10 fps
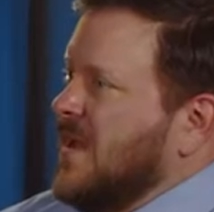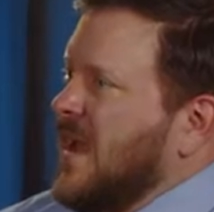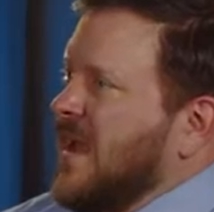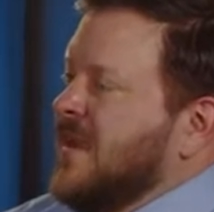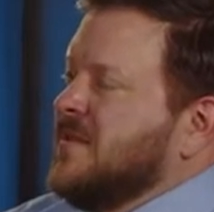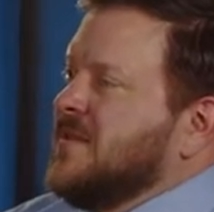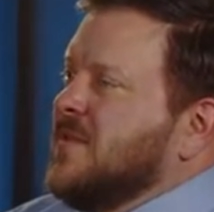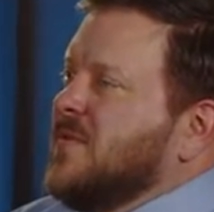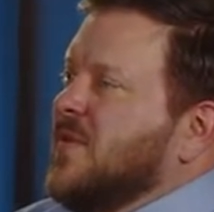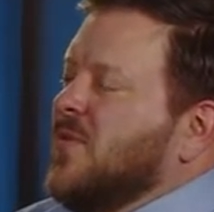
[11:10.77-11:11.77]
And
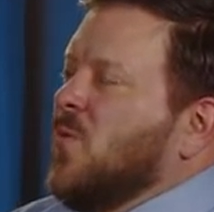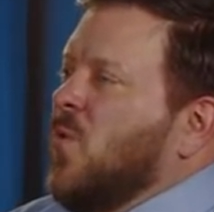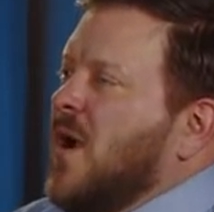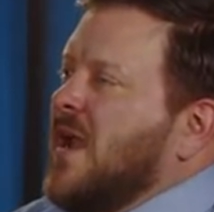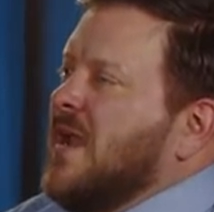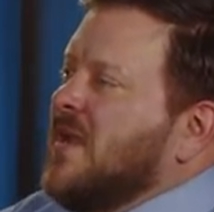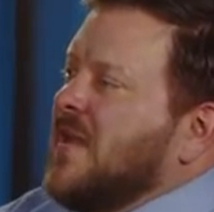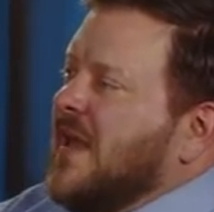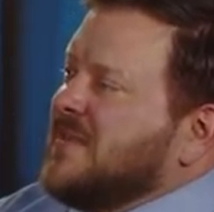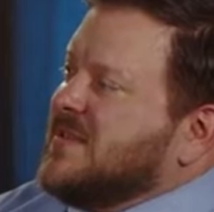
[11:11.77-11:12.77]
the way
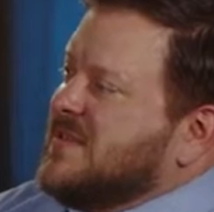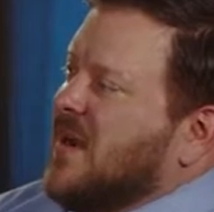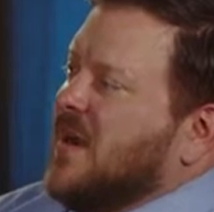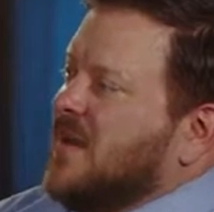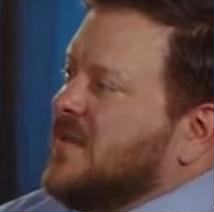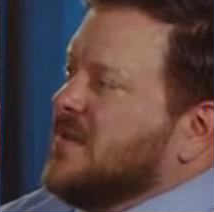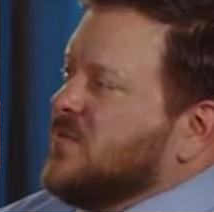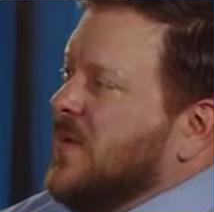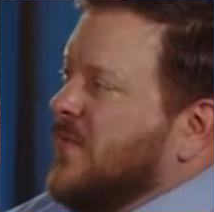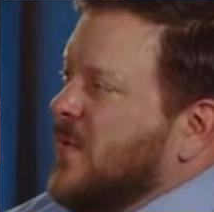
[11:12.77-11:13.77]
that's done
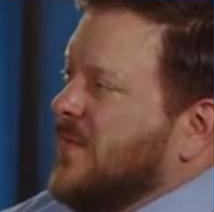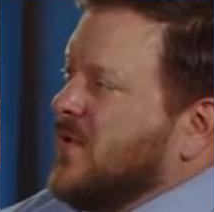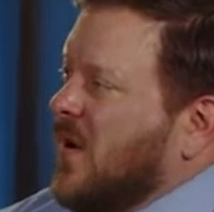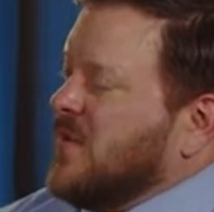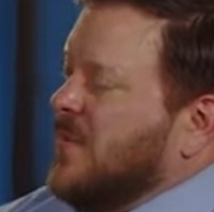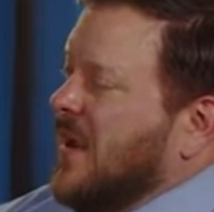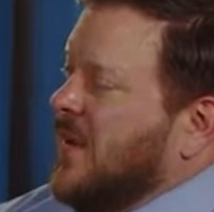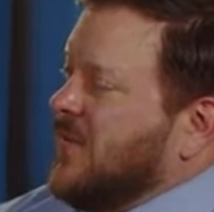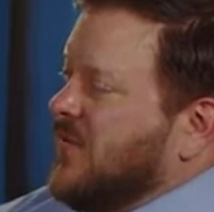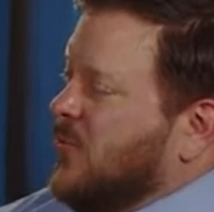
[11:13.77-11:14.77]
is we've talked about this